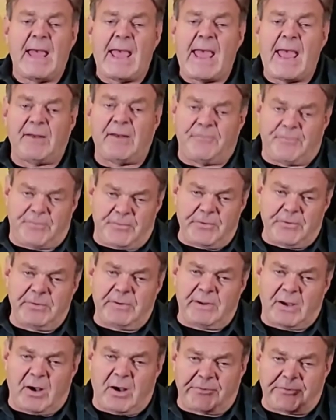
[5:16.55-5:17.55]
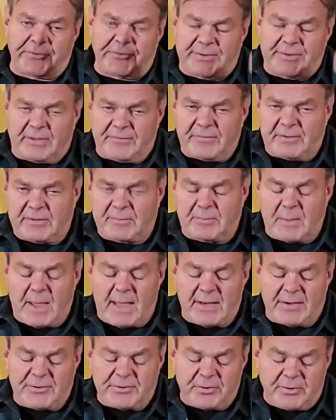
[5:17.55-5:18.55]
and food, also self
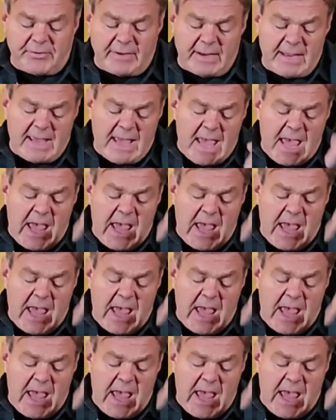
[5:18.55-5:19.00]
explanatory.